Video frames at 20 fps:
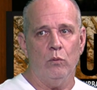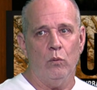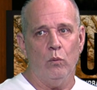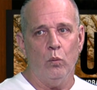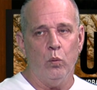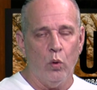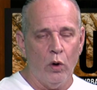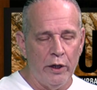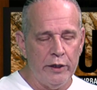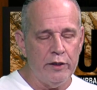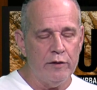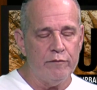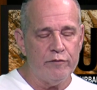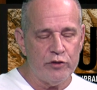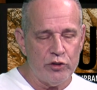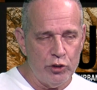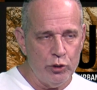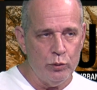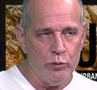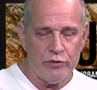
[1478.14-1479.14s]
one of
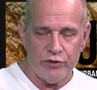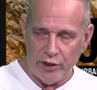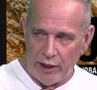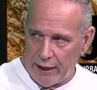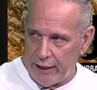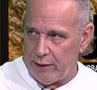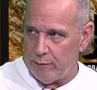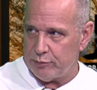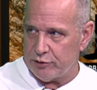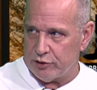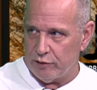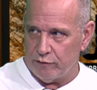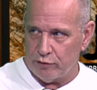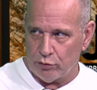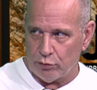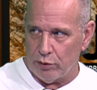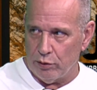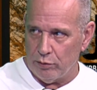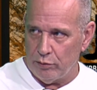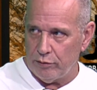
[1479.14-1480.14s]
2 types of
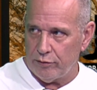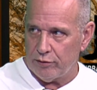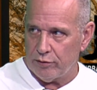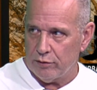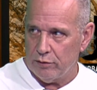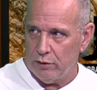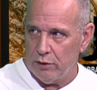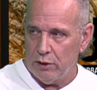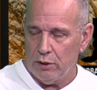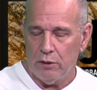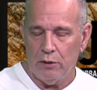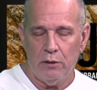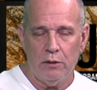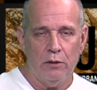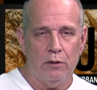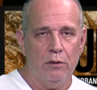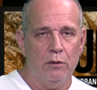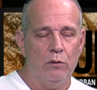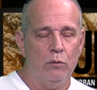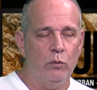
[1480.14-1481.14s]
growth.
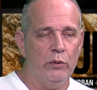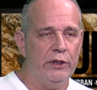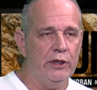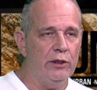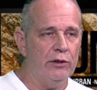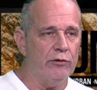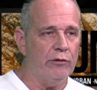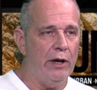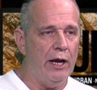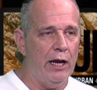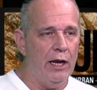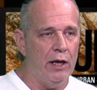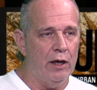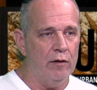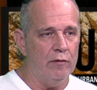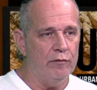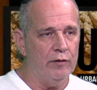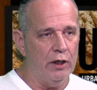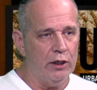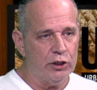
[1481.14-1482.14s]
We either
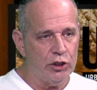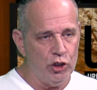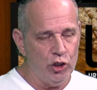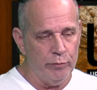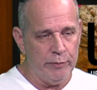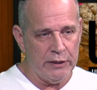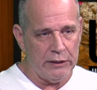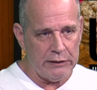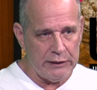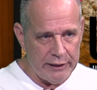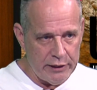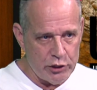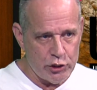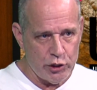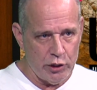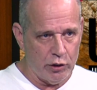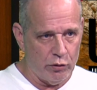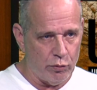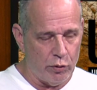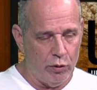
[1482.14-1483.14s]
have
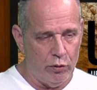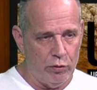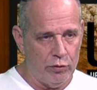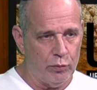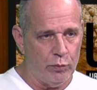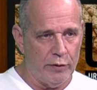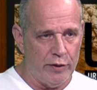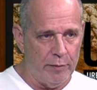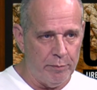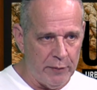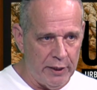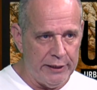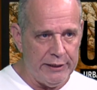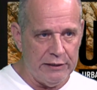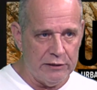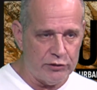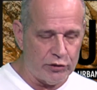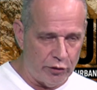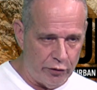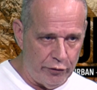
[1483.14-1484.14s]
accumulation growth, where the money
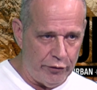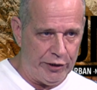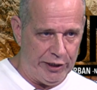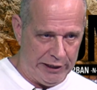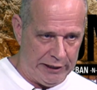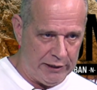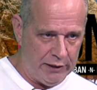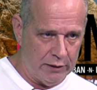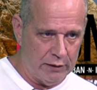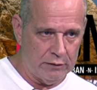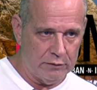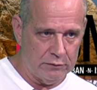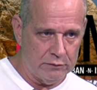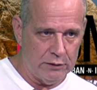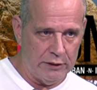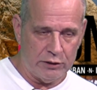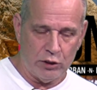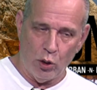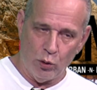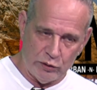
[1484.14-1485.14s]
is earning,
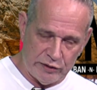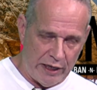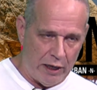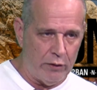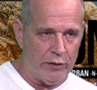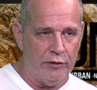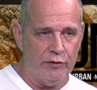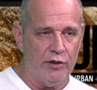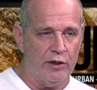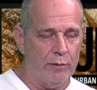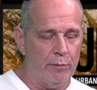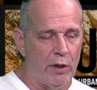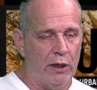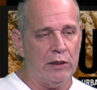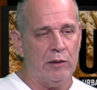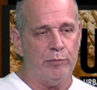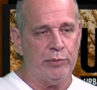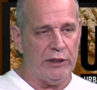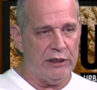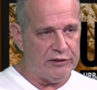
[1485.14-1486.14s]
it goes out into the
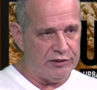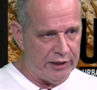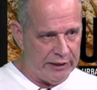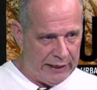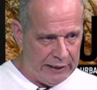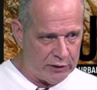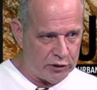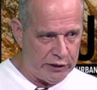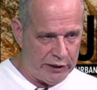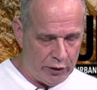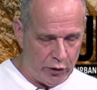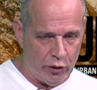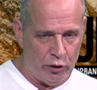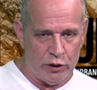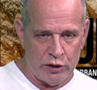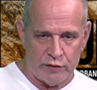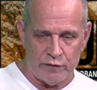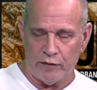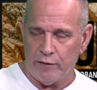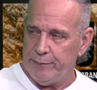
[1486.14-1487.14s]
marketplace and it actually
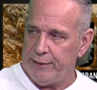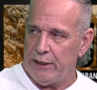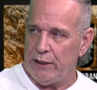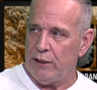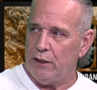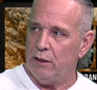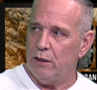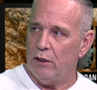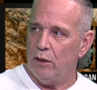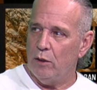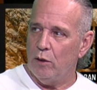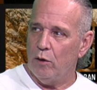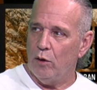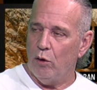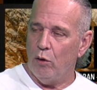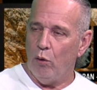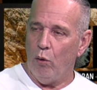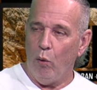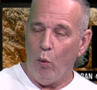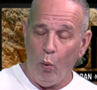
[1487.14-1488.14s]
earns for me,
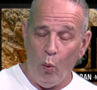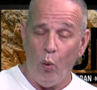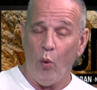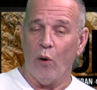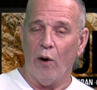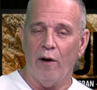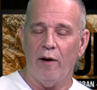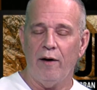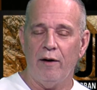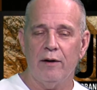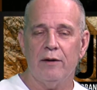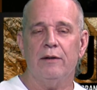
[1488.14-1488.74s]
or